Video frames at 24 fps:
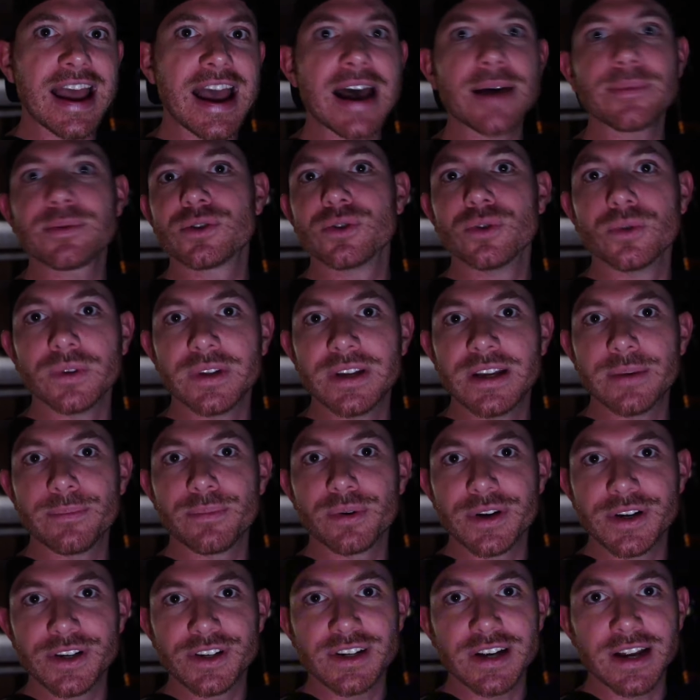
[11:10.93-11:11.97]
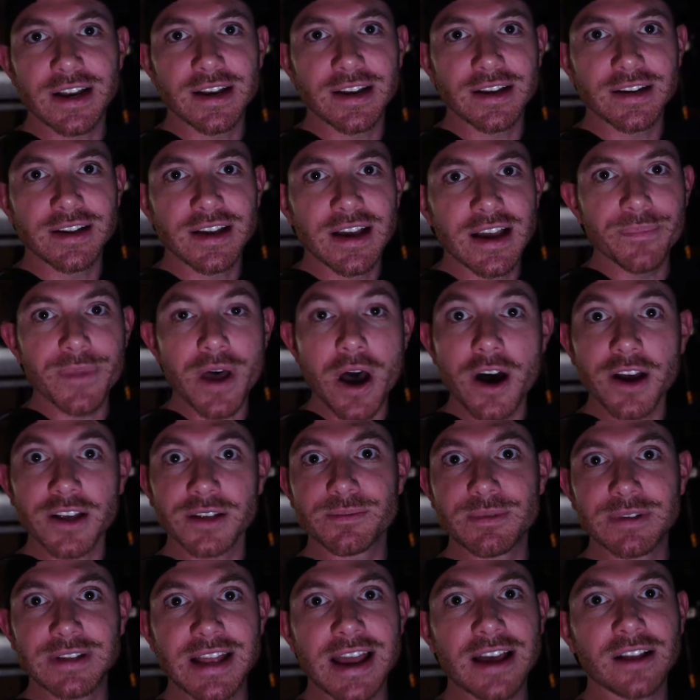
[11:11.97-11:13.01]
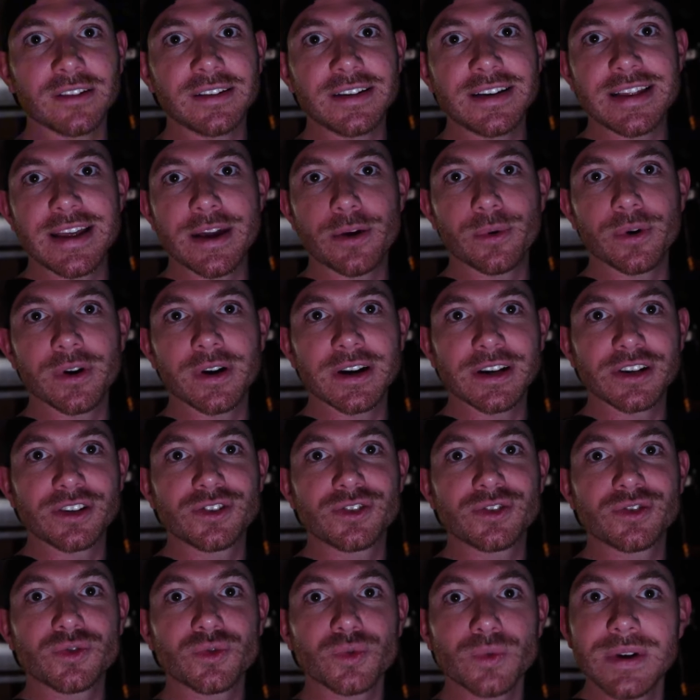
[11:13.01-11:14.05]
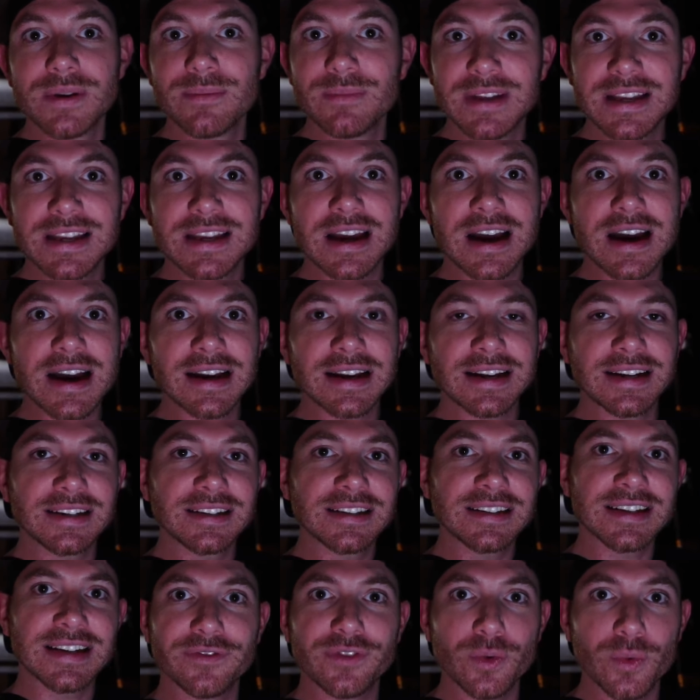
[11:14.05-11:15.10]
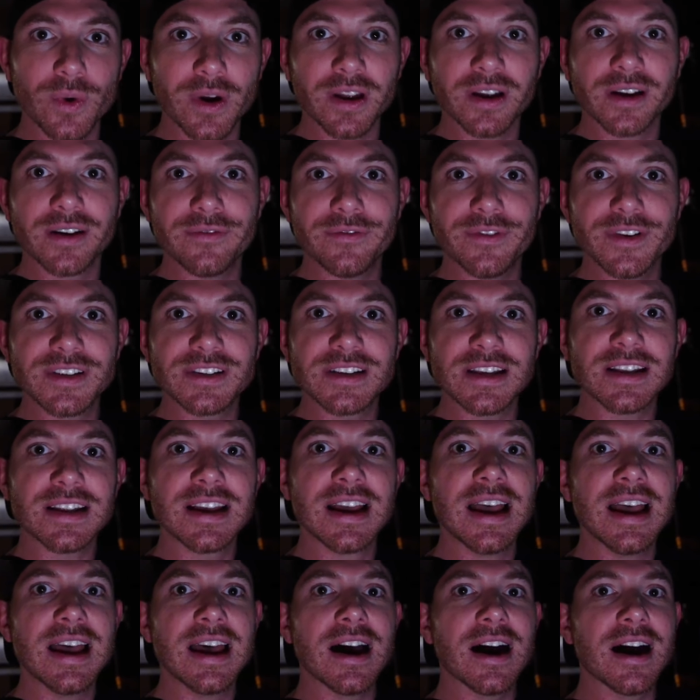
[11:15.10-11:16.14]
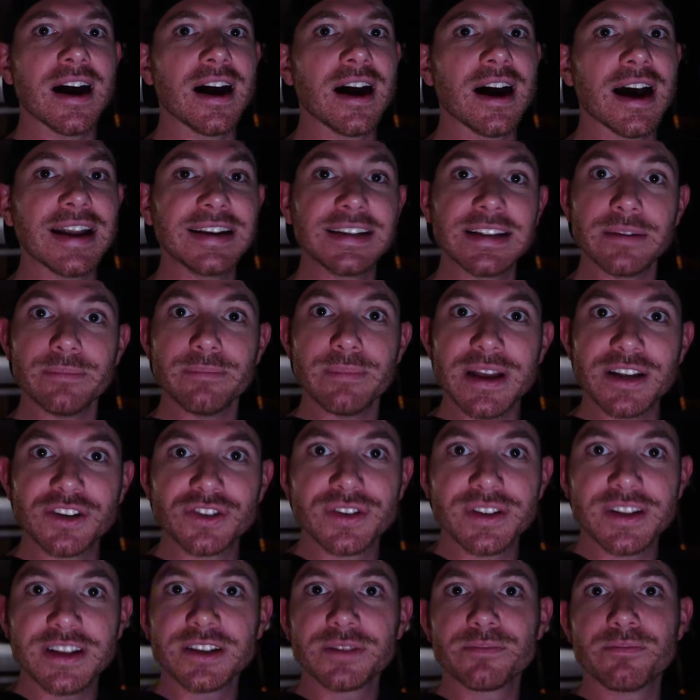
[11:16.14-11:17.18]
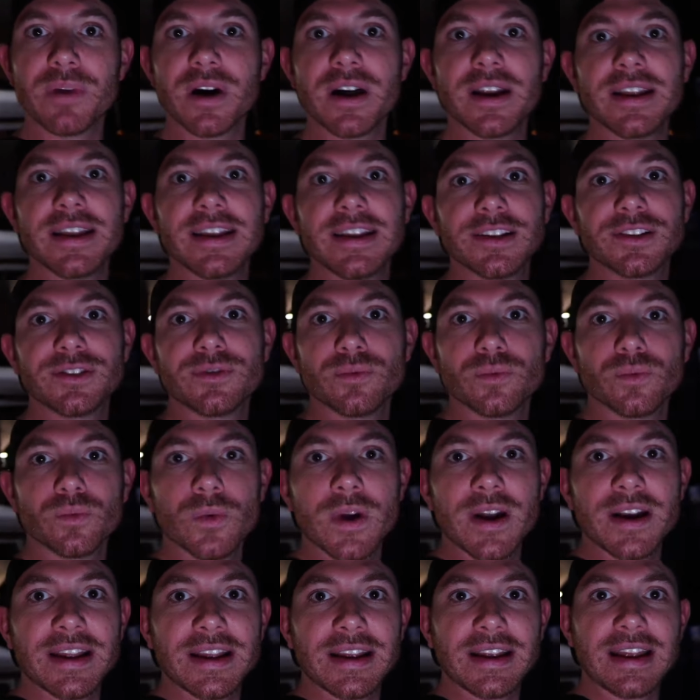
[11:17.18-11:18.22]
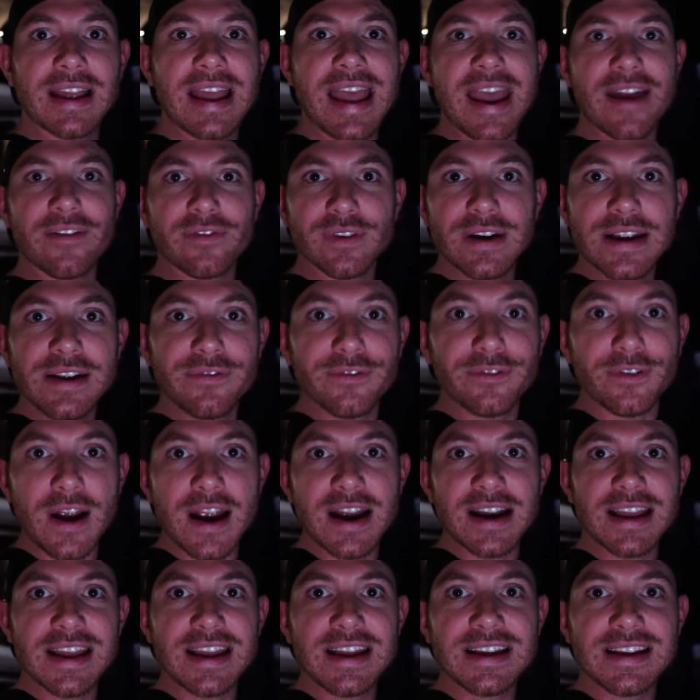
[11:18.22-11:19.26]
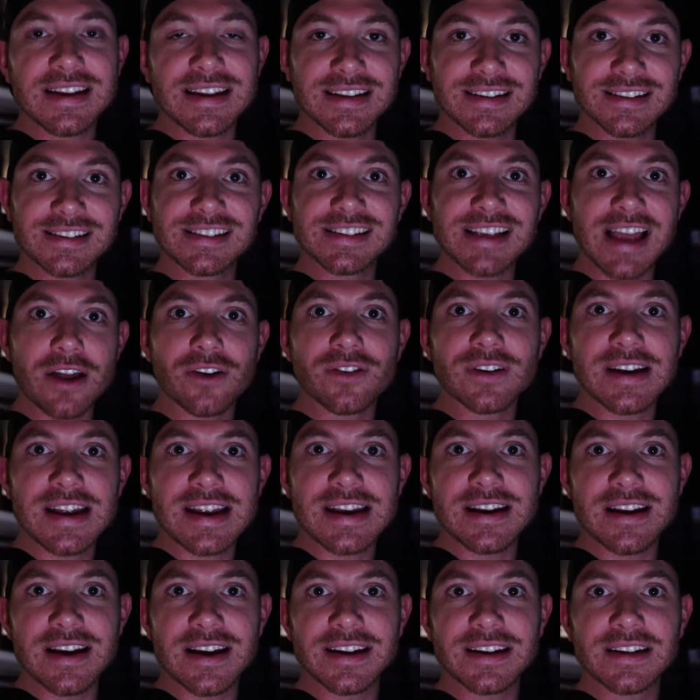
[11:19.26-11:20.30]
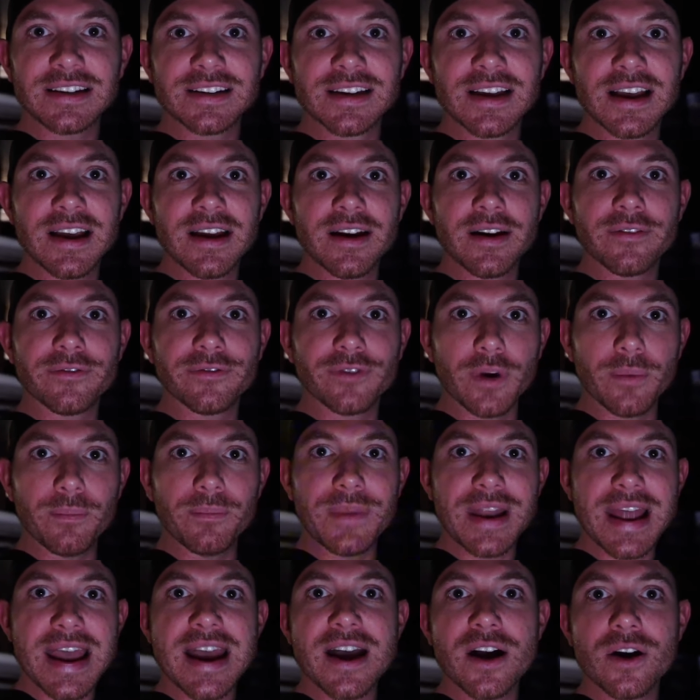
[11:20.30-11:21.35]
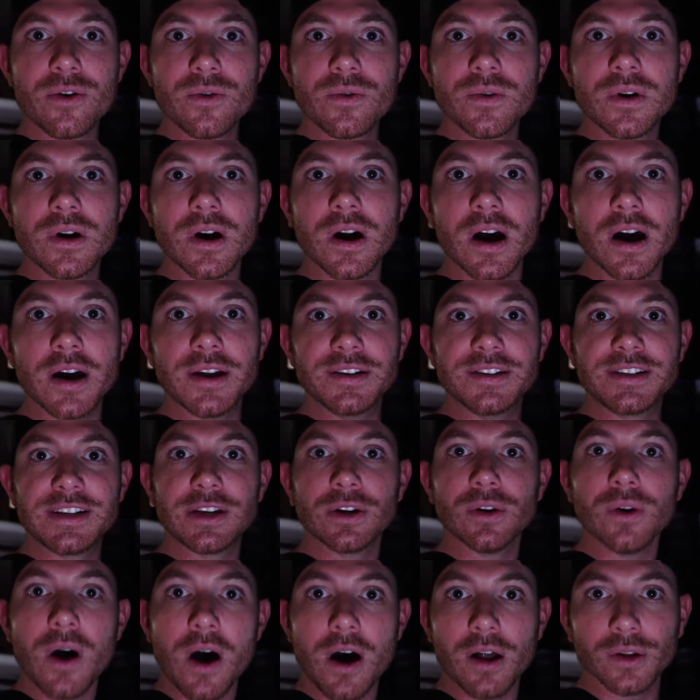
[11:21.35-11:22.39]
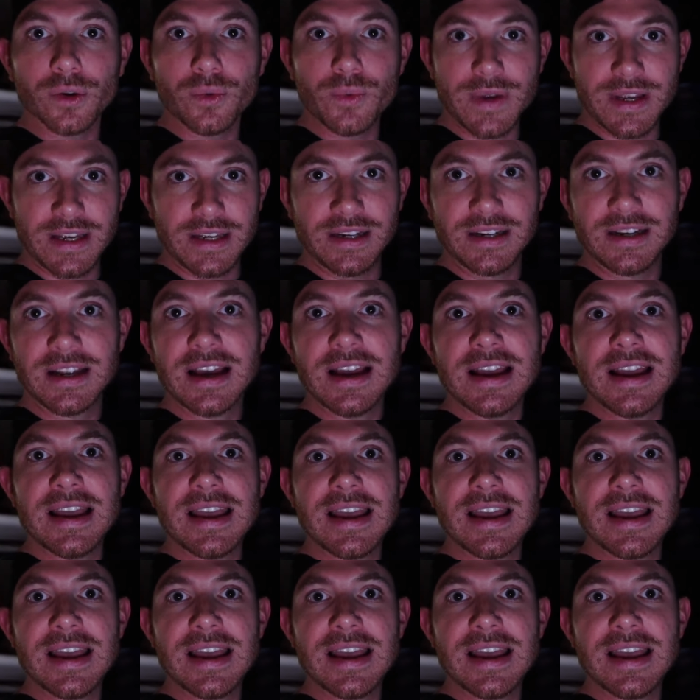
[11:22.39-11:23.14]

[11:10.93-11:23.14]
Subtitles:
Absolutely appreciated the hospitality. They were extremely kind. If you want to come visit, I didn't mention this, but it's running every Friday and Saturday night from now until Halloween.